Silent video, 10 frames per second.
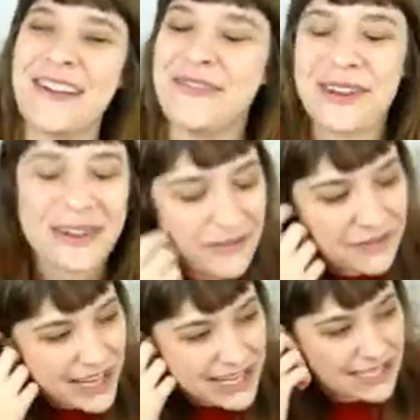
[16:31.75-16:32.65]
I feel
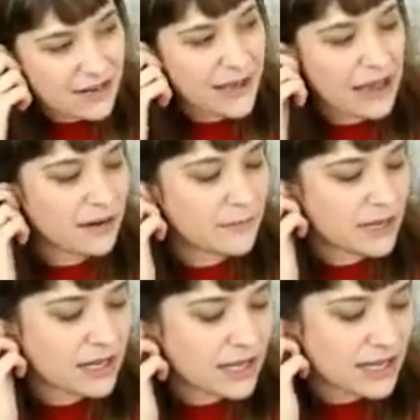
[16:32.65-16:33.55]
conflicted about it
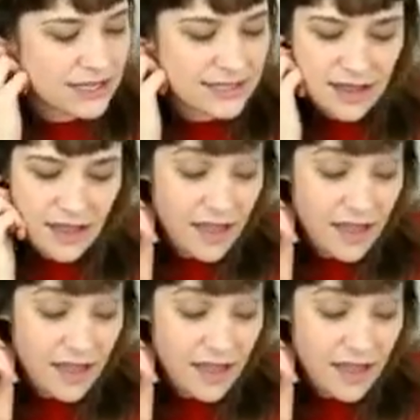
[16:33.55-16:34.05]
because